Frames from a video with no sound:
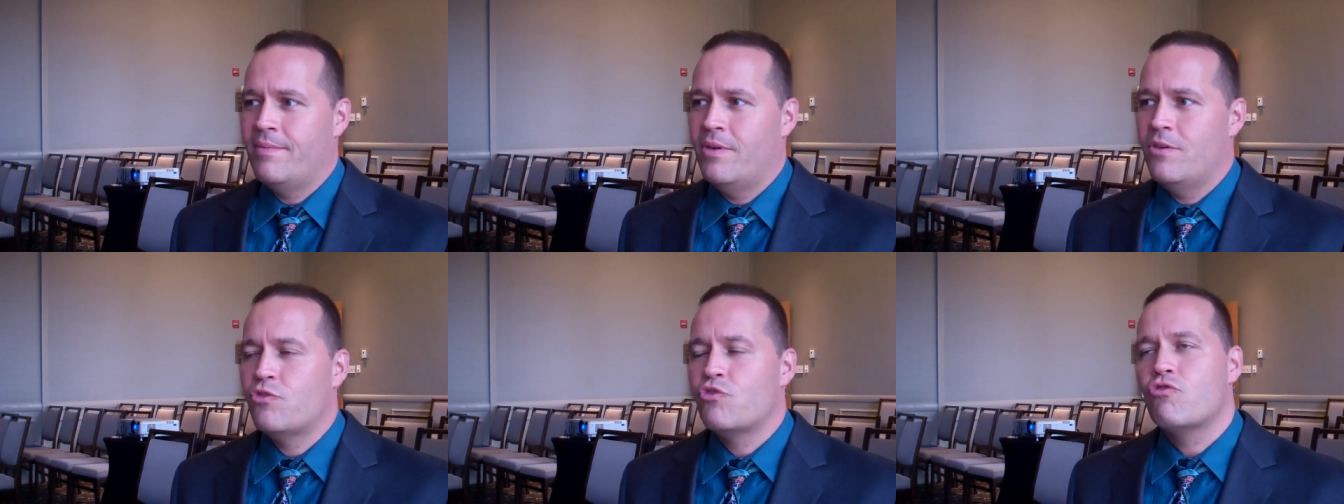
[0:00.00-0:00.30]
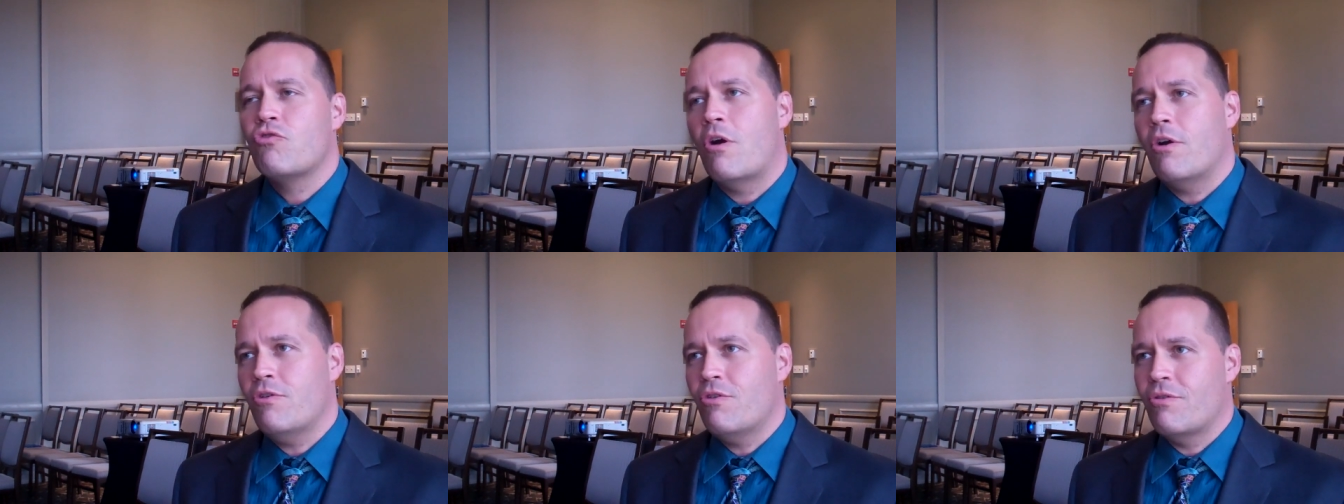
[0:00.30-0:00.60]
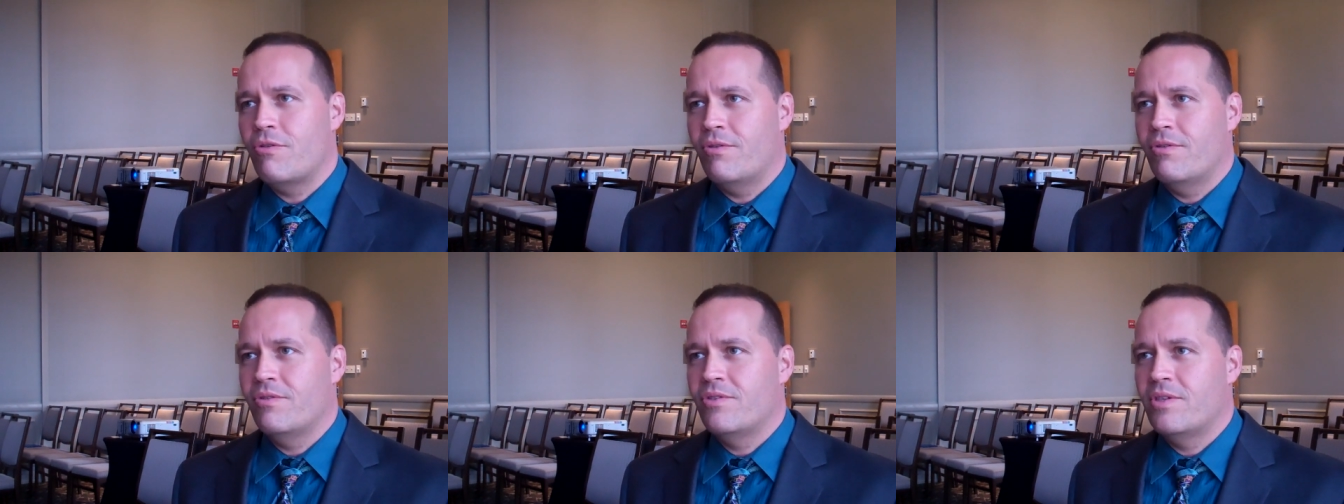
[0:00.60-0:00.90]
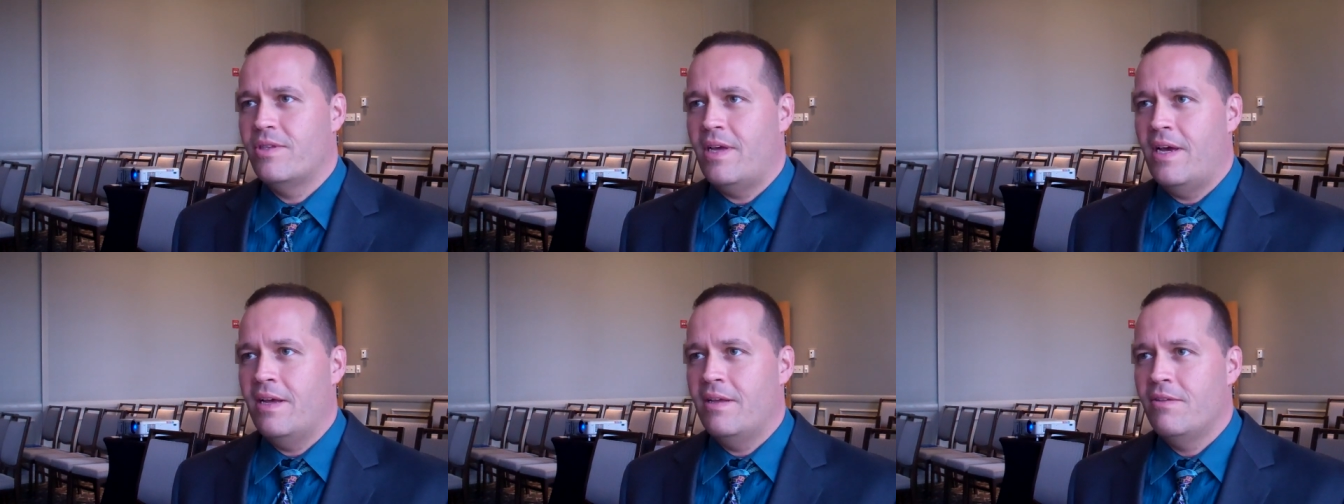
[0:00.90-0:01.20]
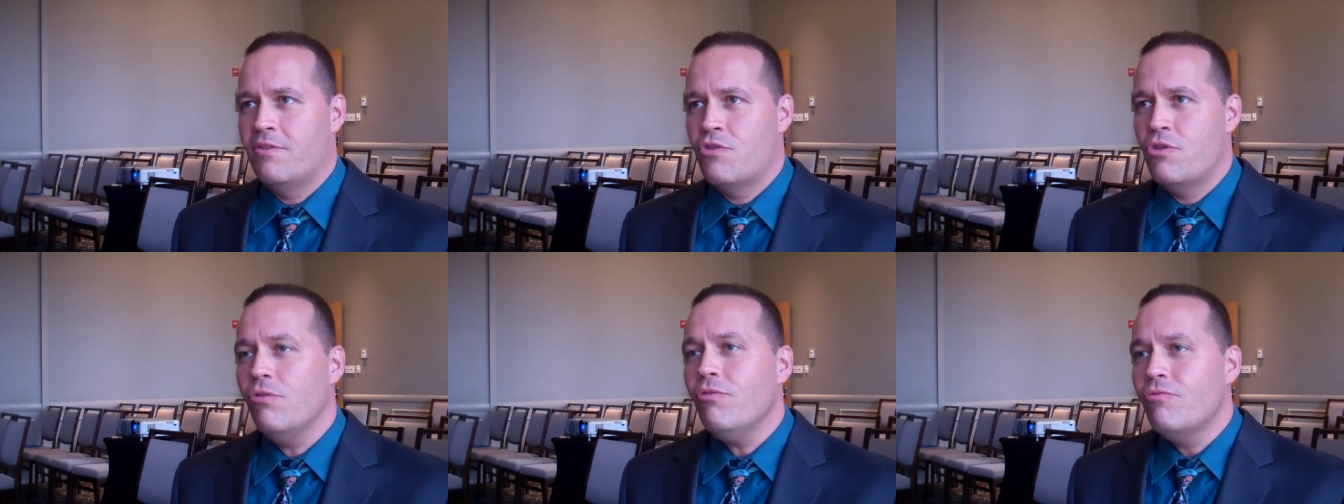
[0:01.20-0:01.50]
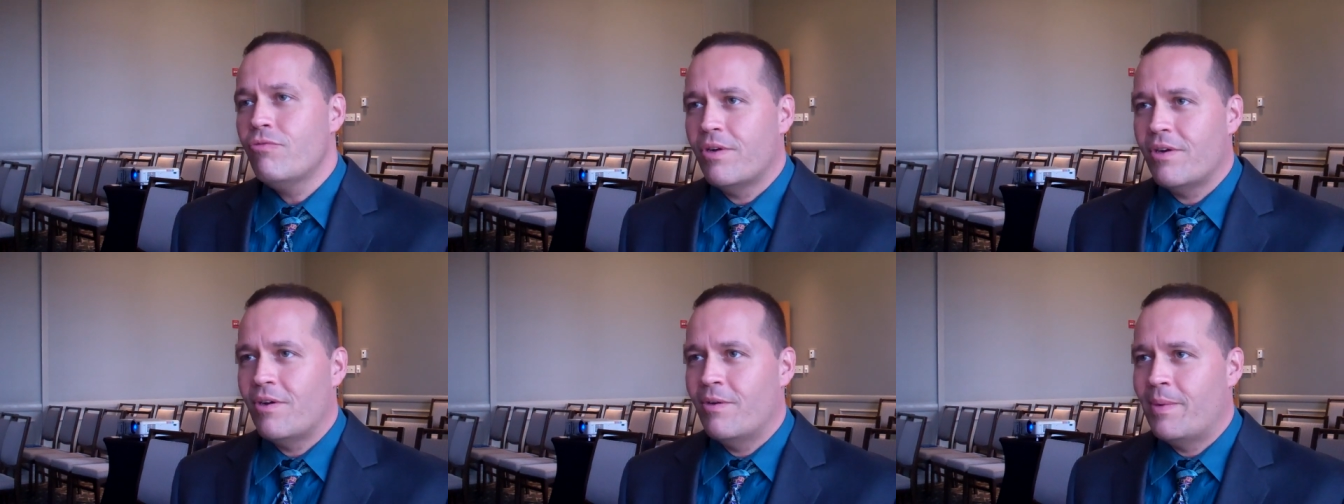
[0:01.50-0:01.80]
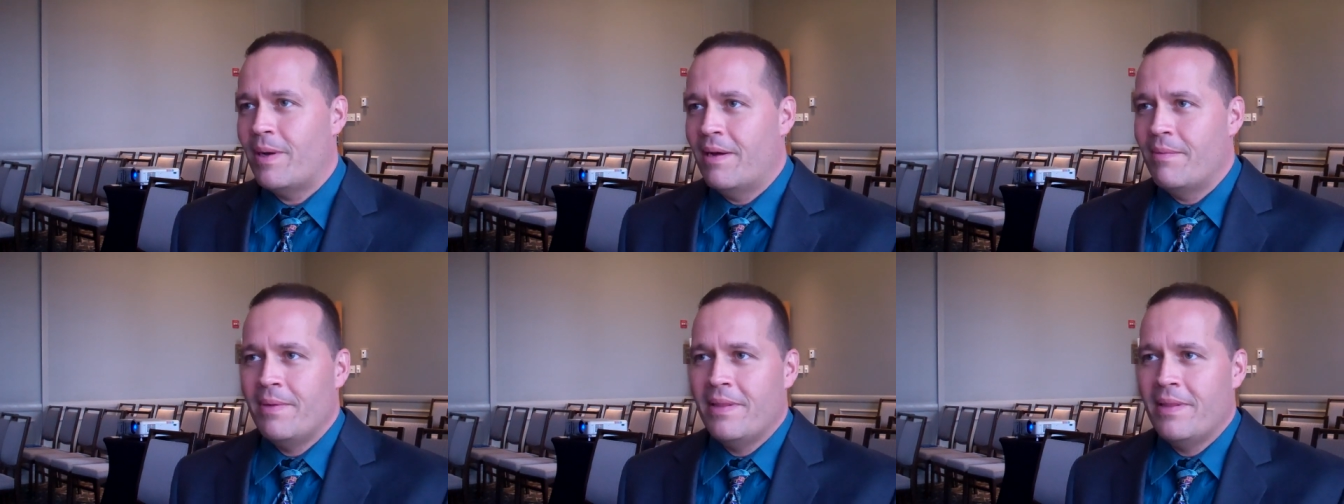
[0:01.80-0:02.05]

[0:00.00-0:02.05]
structures that children know about.